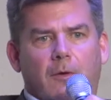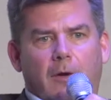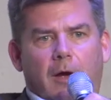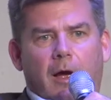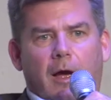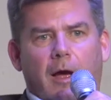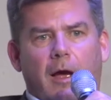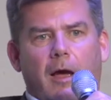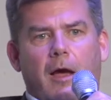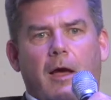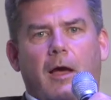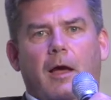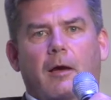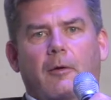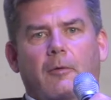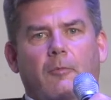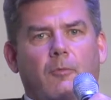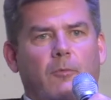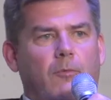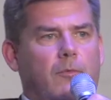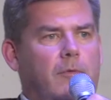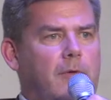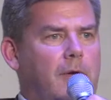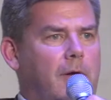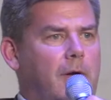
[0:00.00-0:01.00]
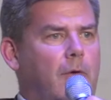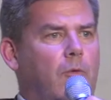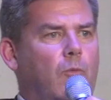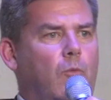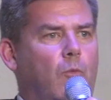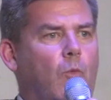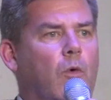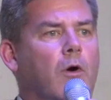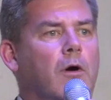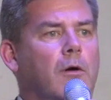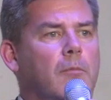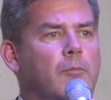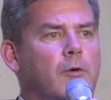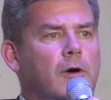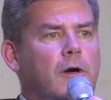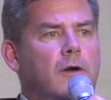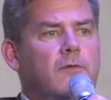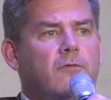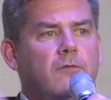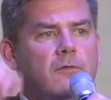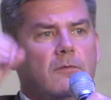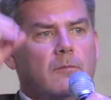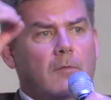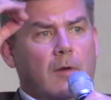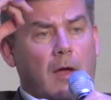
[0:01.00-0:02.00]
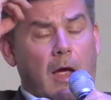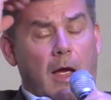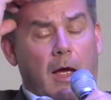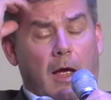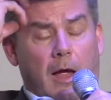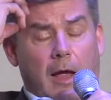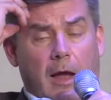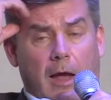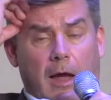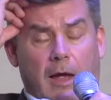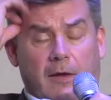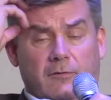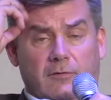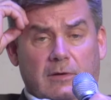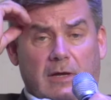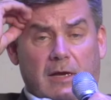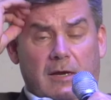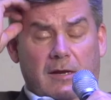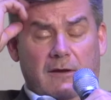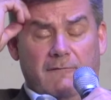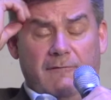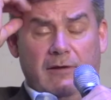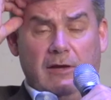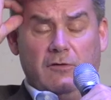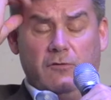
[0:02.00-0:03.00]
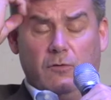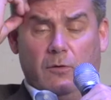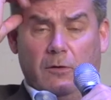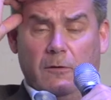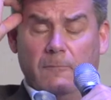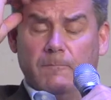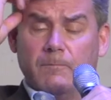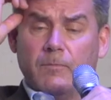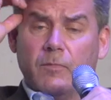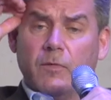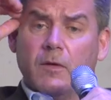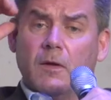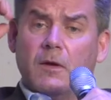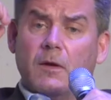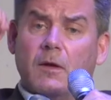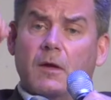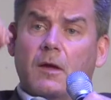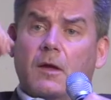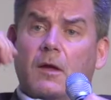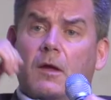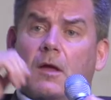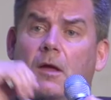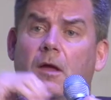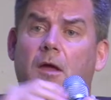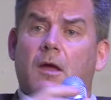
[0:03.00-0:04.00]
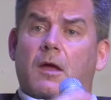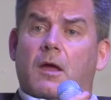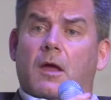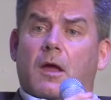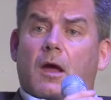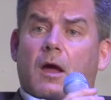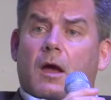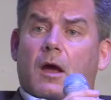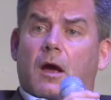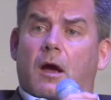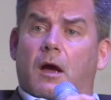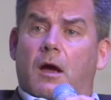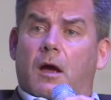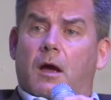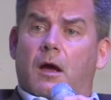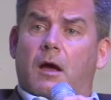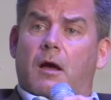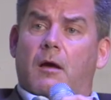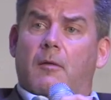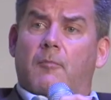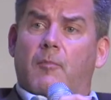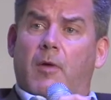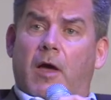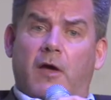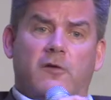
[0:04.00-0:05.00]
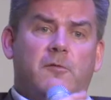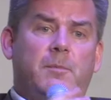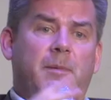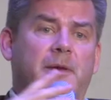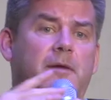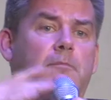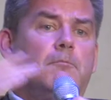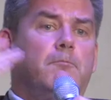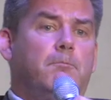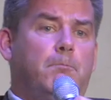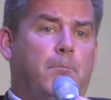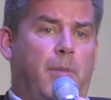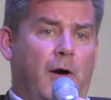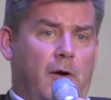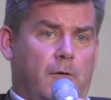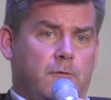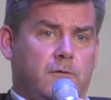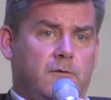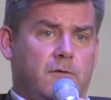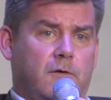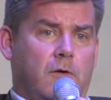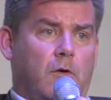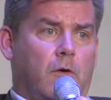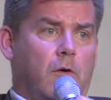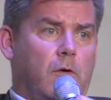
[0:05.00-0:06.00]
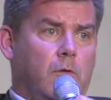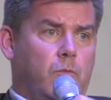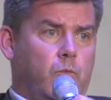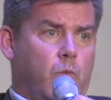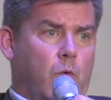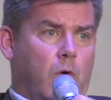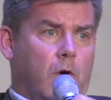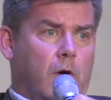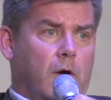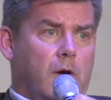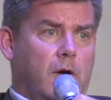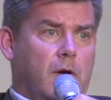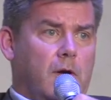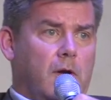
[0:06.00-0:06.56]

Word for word: uh, you know, war books uh, as an individual. Uh, has been post Cold War,